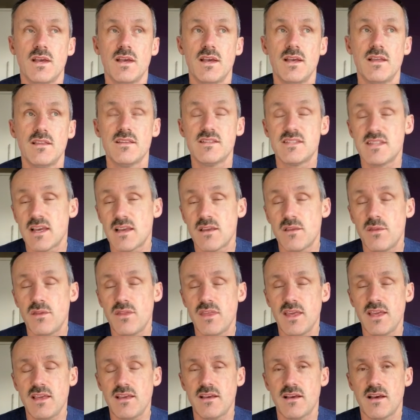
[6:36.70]

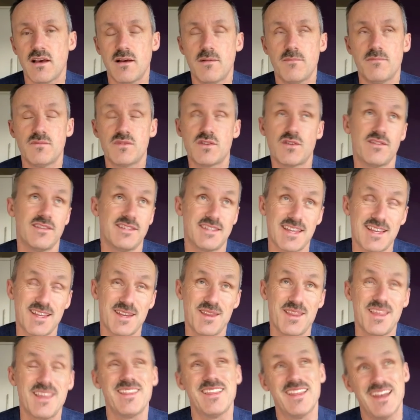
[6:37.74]

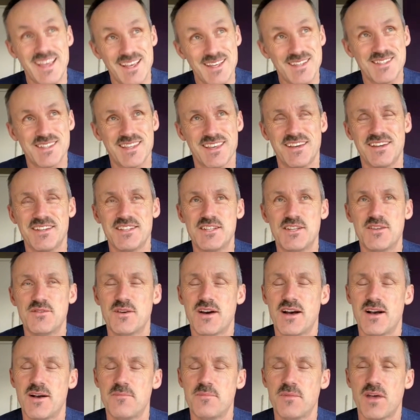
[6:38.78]
The next thing I do
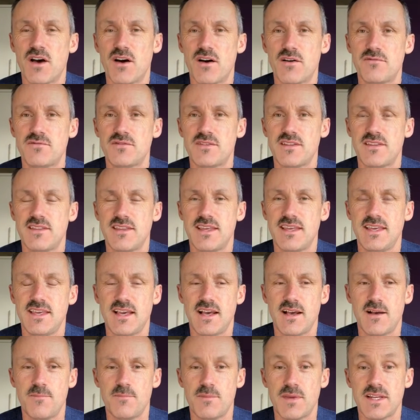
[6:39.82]
after the
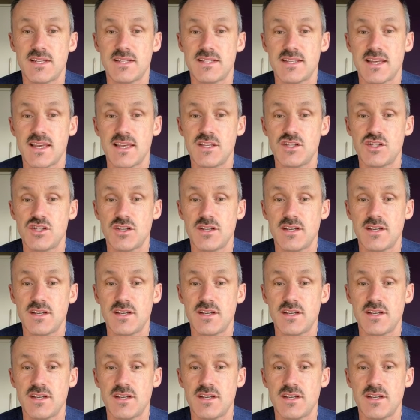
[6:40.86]
meditation